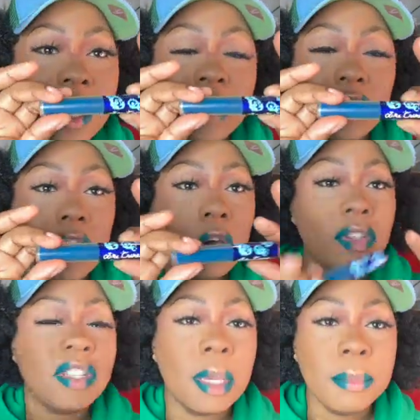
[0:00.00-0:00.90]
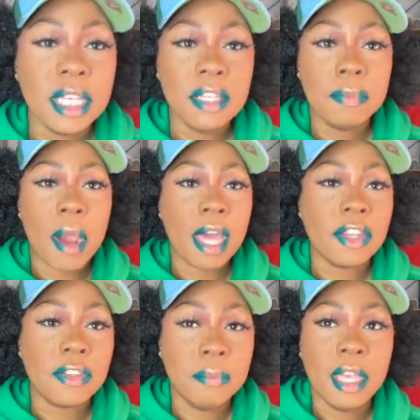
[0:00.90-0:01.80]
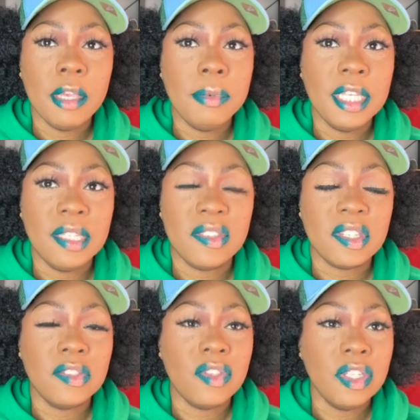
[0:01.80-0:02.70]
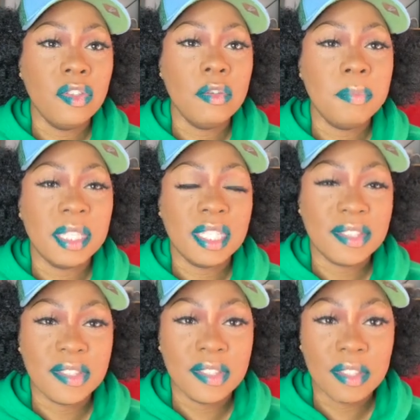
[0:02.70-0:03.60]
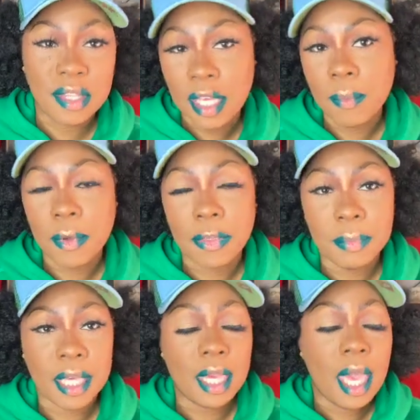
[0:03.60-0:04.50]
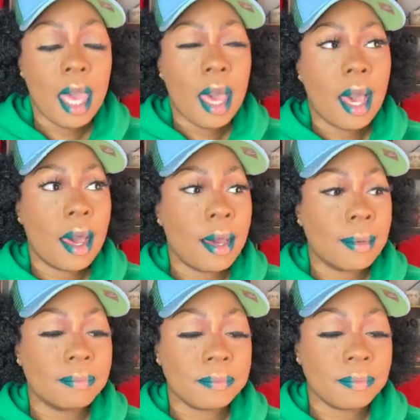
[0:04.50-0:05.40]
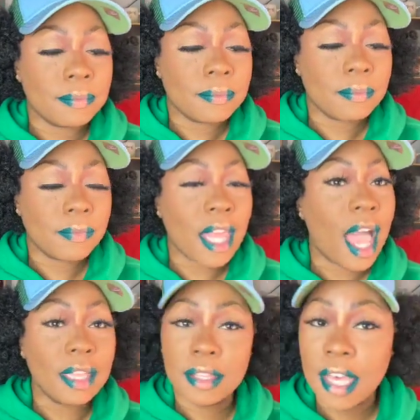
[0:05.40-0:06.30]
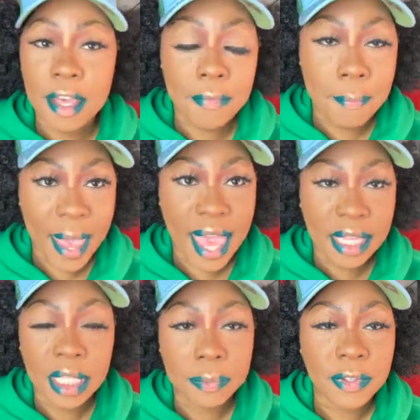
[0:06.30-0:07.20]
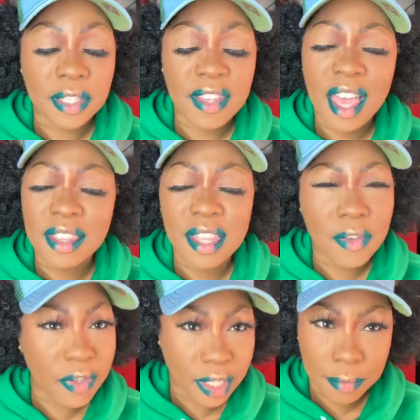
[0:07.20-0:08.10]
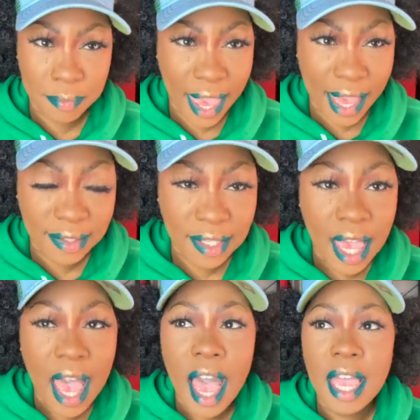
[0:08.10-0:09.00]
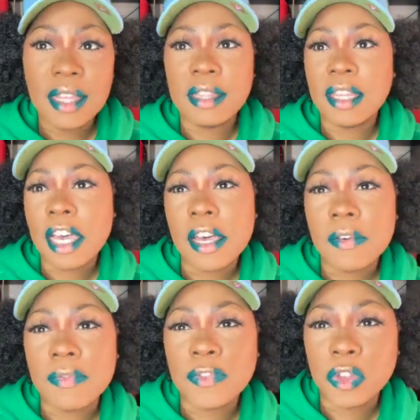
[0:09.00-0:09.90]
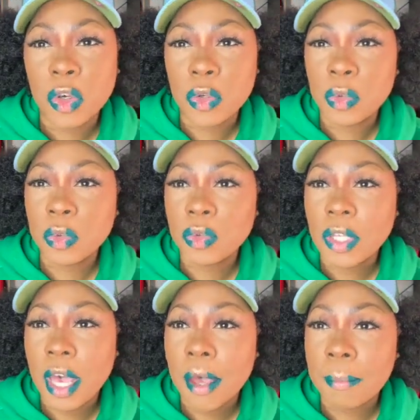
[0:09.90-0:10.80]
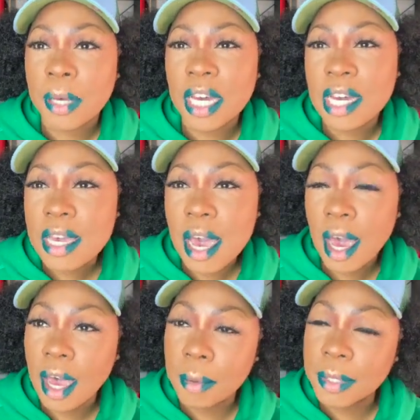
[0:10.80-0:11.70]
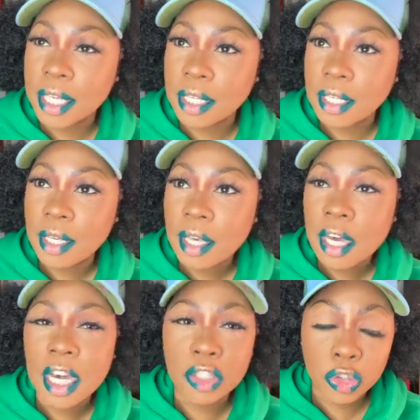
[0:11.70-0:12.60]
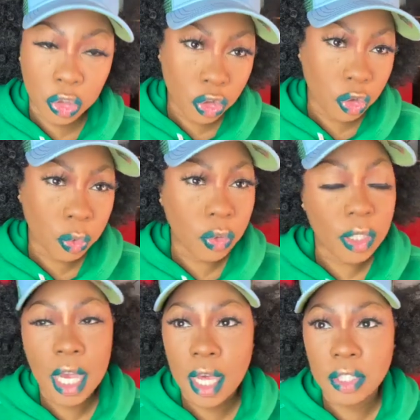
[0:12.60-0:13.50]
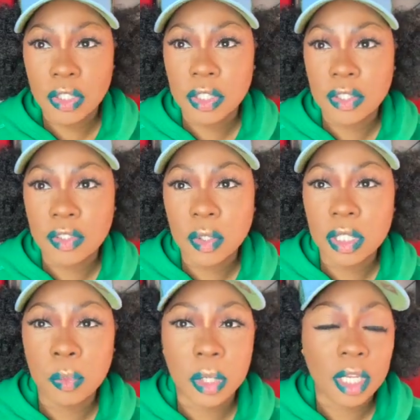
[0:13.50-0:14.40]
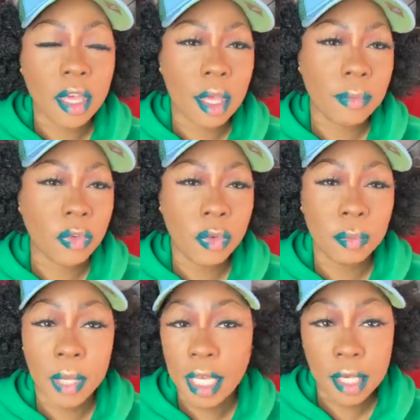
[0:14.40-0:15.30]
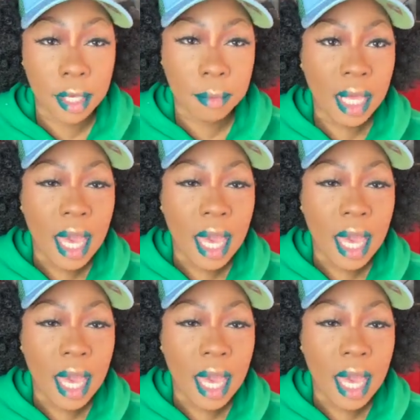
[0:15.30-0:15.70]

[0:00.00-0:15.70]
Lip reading: you know, some of these products may be discontinued, but this is the thing with me. I love matte lipsticks. I love a good matte. I love those uncommon, unusual colors when it comes to makeup.